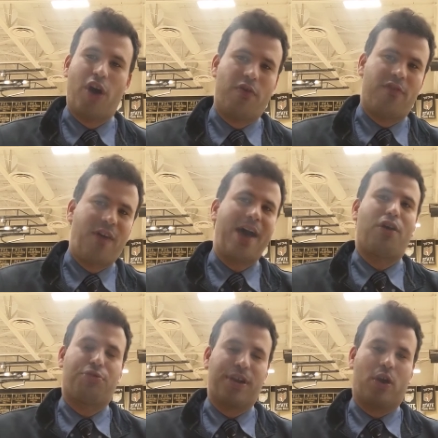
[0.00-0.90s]
over the
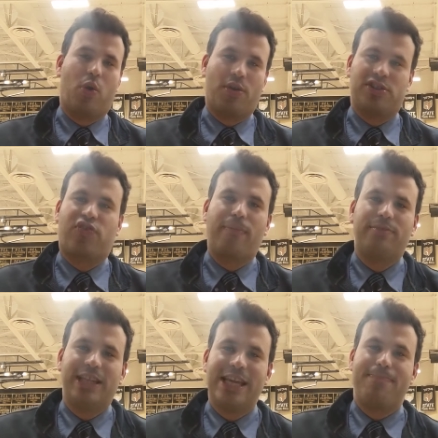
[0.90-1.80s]
final three quarters from
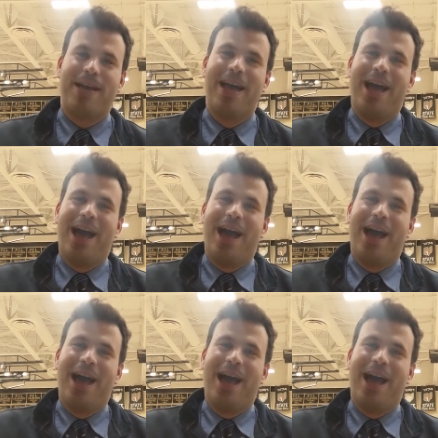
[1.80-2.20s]
deep.